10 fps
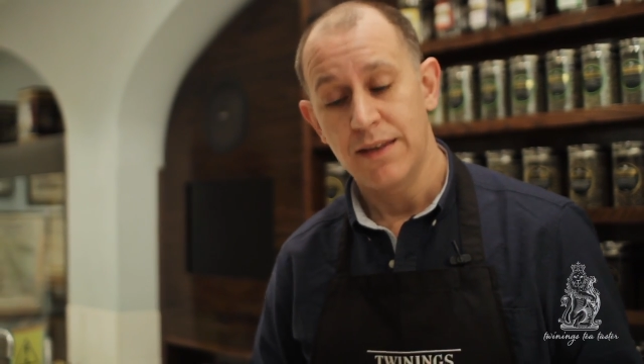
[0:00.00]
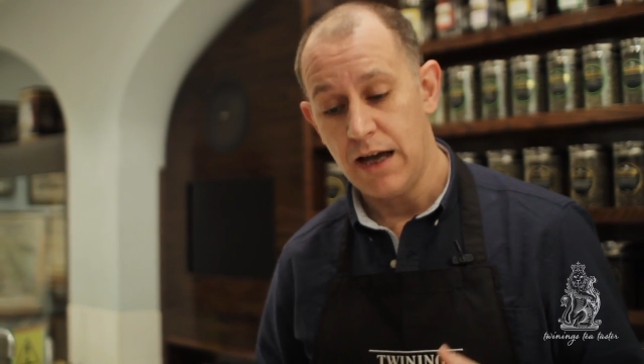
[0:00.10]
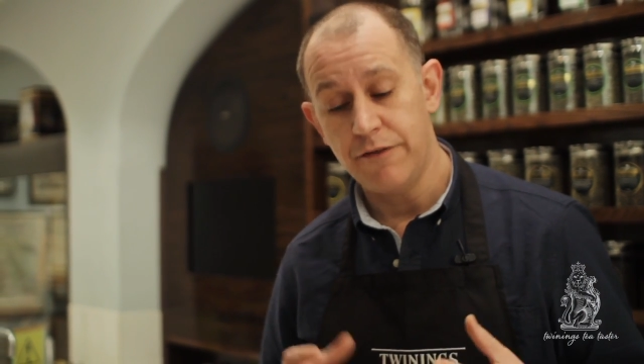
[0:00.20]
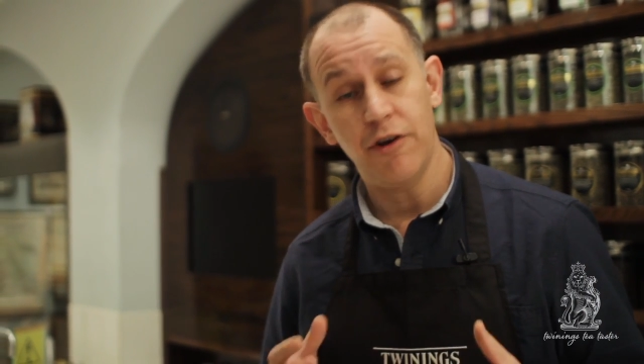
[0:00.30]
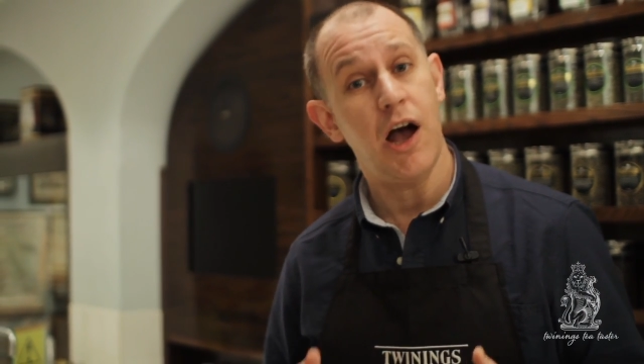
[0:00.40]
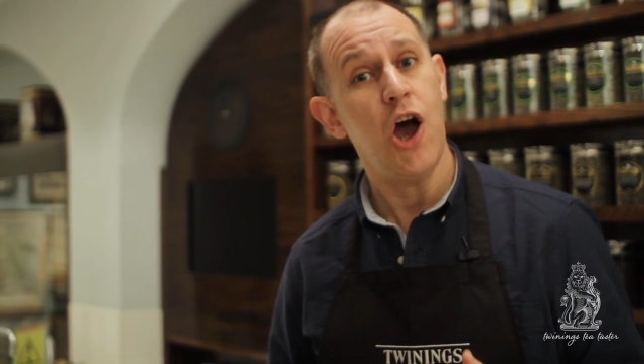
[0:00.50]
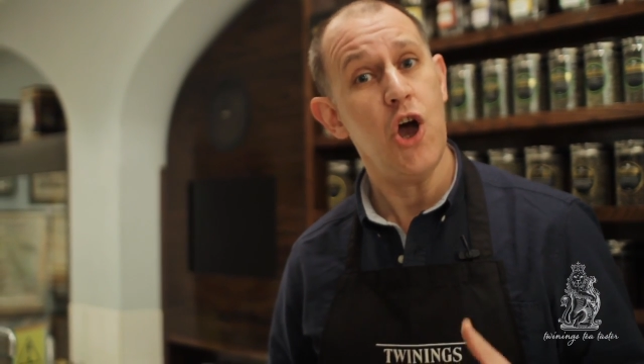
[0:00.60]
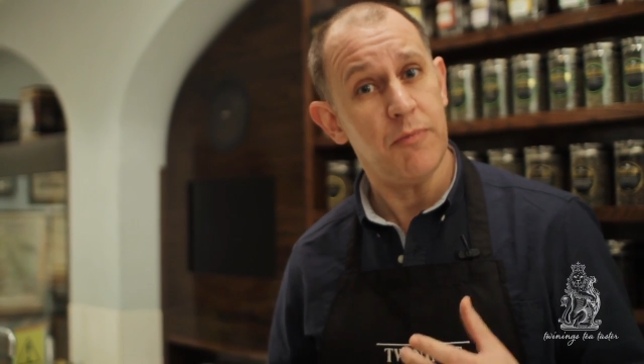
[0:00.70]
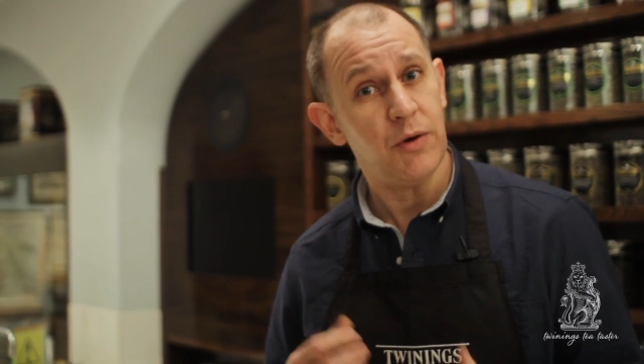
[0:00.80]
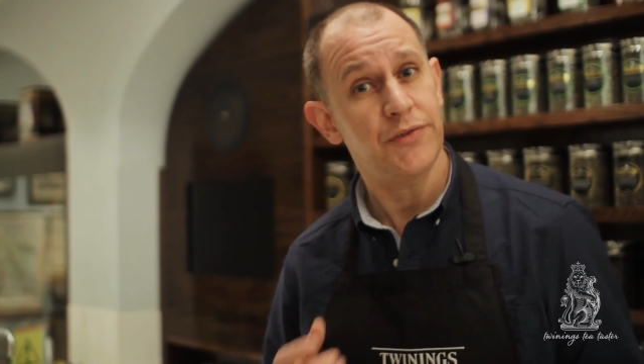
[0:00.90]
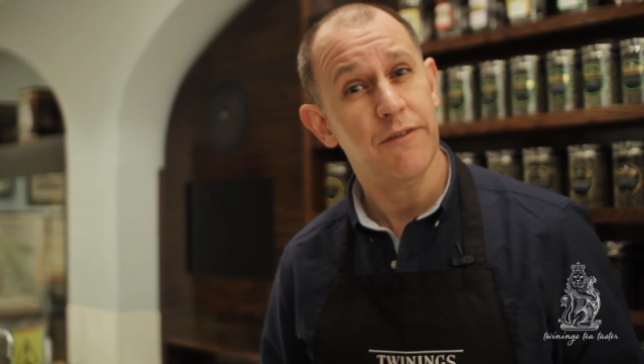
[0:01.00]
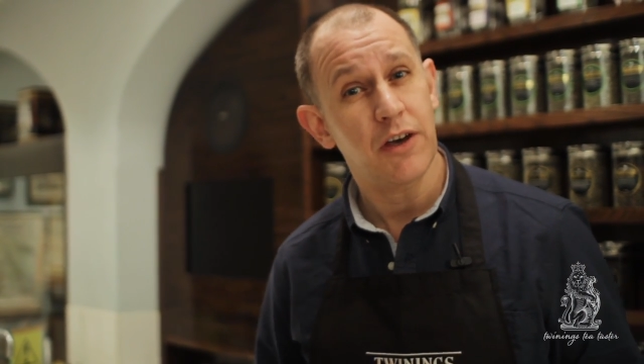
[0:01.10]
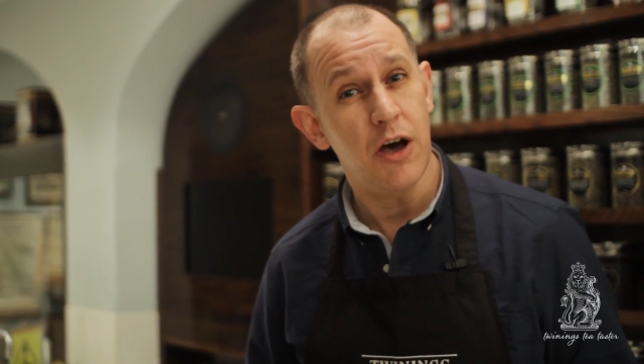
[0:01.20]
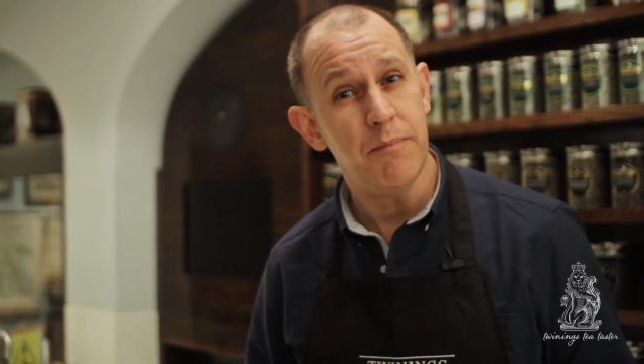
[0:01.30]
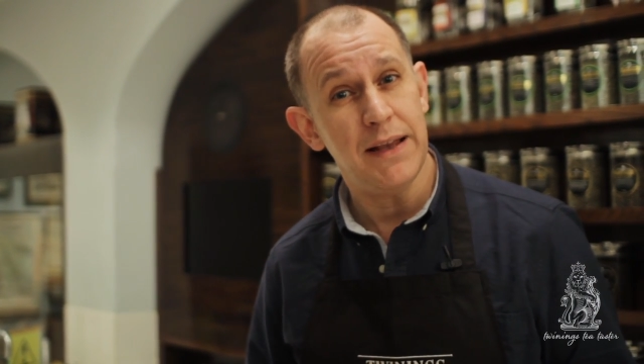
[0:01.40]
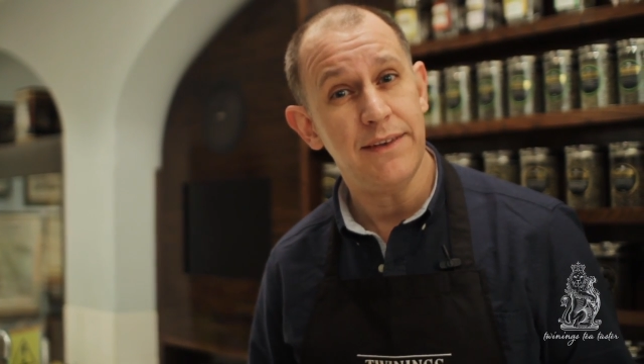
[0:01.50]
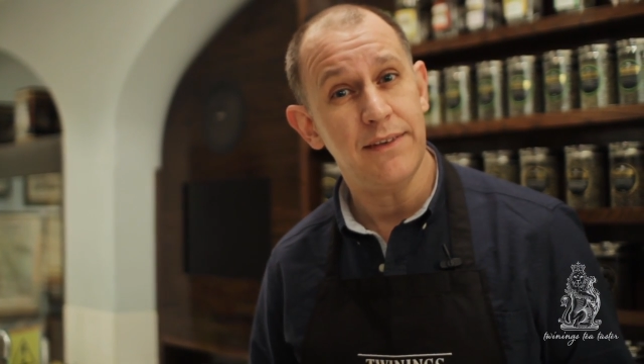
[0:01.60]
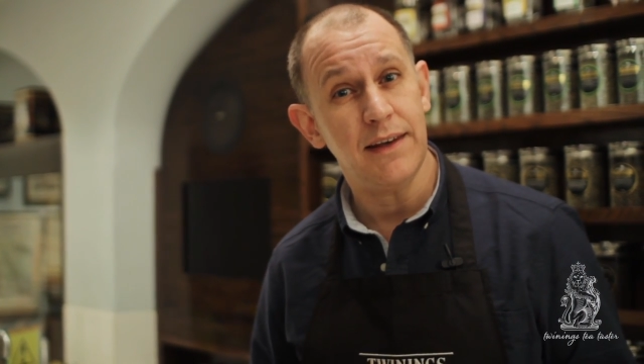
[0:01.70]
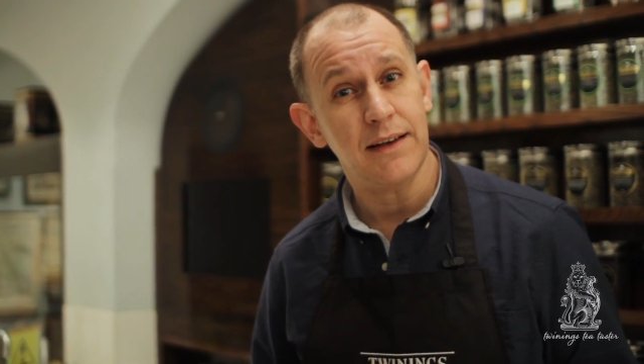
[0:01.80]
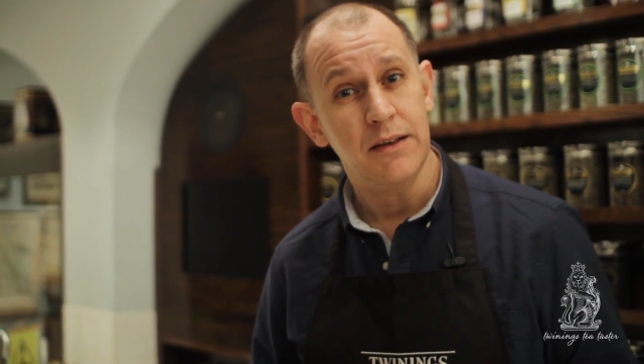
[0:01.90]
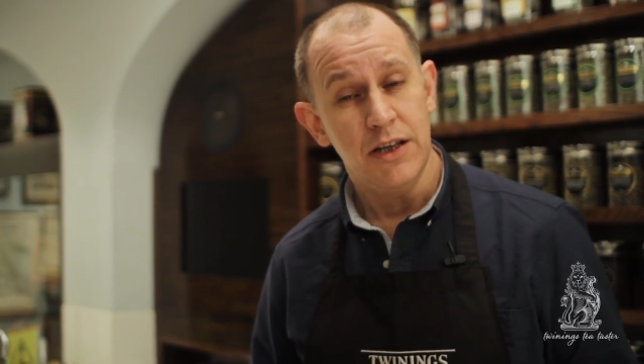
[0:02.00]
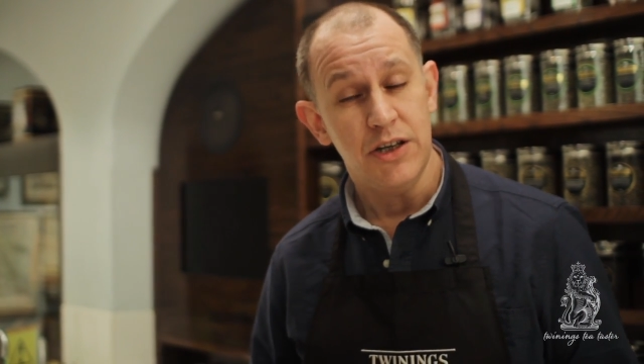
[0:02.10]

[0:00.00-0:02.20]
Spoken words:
Now, if you're at home, you want to have a go at blending,